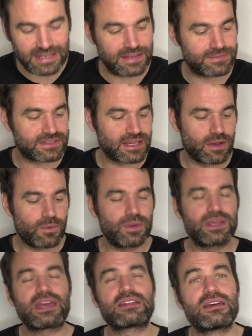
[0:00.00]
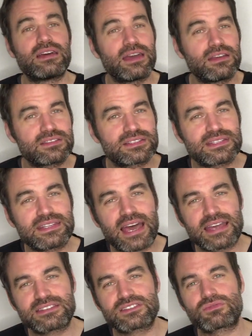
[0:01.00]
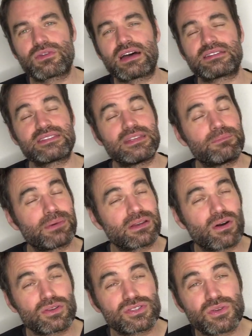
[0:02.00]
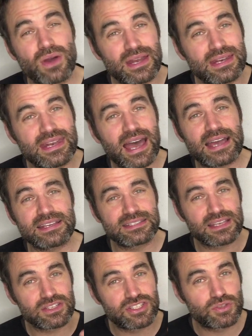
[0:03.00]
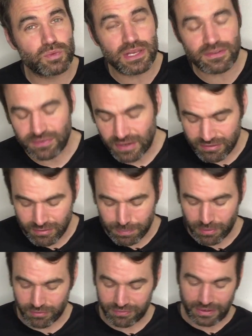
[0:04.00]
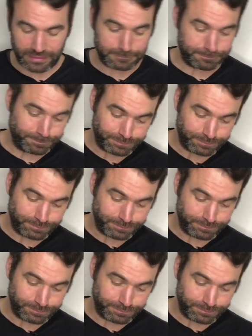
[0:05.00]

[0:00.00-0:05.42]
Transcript: leaves, we get a nice grassy but also a nice sweet flavor profile.